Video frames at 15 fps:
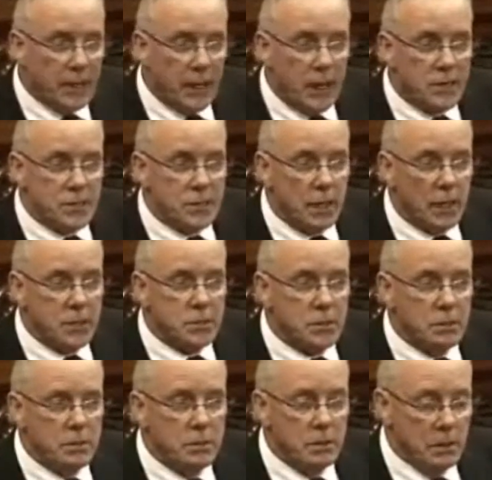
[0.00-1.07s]

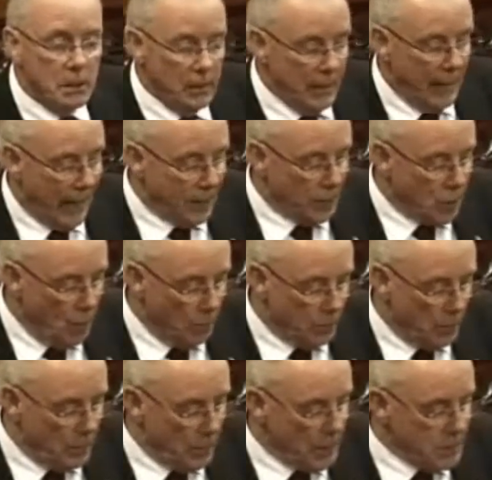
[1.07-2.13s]
negotiation and
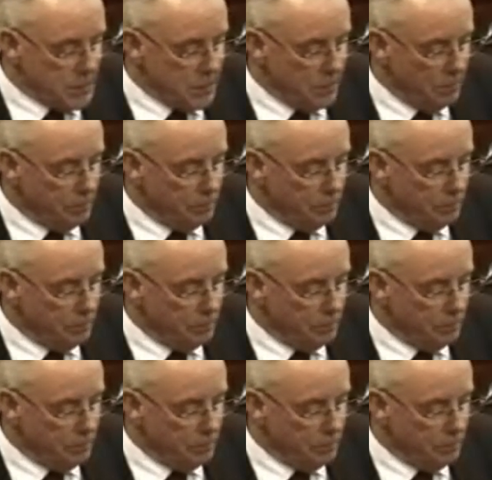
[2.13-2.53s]
compromise.